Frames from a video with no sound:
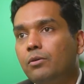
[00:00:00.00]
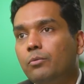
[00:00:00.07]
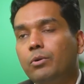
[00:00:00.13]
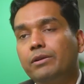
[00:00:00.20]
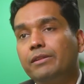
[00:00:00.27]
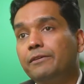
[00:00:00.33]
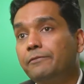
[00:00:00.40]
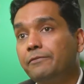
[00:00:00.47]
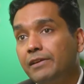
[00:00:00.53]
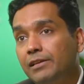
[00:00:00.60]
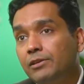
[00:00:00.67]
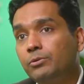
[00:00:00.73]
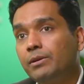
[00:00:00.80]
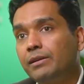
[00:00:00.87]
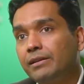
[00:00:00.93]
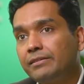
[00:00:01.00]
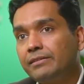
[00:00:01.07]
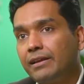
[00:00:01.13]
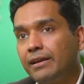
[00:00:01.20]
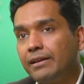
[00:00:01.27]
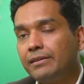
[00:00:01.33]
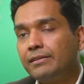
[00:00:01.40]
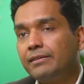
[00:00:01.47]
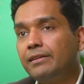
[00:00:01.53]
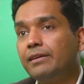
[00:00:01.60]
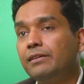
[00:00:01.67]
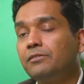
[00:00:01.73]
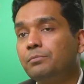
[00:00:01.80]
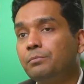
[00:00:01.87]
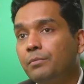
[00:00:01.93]
What they fail to understand, there
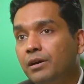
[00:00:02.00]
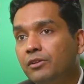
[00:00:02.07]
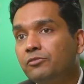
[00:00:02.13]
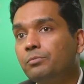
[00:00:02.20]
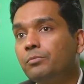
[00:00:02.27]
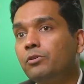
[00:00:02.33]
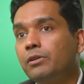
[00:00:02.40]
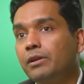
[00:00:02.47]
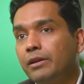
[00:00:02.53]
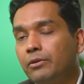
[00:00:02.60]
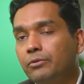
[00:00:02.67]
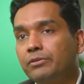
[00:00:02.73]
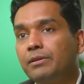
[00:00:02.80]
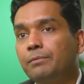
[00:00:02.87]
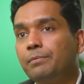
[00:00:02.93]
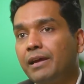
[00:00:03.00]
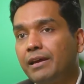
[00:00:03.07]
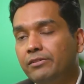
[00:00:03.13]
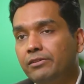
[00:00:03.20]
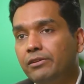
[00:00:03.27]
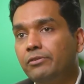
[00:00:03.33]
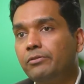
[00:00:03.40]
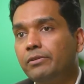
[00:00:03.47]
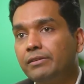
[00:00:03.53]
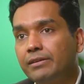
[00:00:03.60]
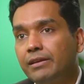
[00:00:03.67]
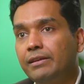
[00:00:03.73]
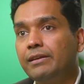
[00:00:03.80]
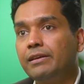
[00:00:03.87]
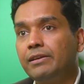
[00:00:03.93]
is much more around supply chain risk
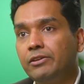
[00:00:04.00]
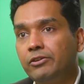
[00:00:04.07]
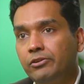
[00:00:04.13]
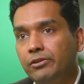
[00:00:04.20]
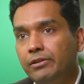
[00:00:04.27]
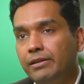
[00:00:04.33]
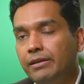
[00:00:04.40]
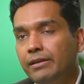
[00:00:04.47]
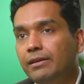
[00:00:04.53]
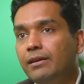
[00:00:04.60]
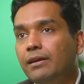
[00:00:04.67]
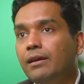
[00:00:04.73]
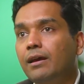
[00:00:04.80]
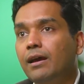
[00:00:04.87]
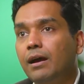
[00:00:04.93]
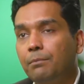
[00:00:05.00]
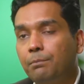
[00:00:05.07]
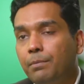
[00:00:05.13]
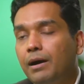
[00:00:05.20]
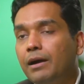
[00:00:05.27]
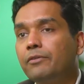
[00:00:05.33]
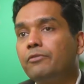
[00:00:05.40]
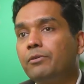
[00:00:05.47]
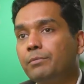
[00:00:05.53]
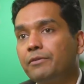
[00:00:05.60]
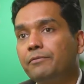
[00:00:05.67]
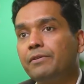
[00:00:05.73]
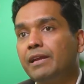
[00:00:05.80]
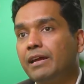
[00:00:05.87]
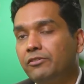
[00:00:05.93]
and continuity apart from the
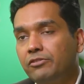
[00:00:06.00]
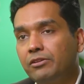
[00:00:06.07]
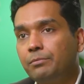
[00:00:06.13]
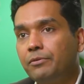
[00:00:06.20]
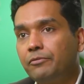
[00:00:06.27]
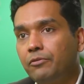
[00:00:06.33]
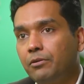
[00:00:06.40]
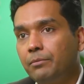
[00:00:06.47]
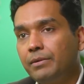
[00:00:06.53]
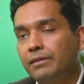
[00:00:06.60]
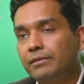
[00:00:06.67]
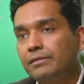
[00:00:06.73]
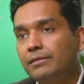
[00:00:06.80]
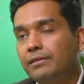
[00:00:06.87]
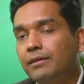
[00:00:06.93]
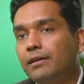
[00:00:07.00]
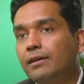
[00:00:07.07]
financial performance.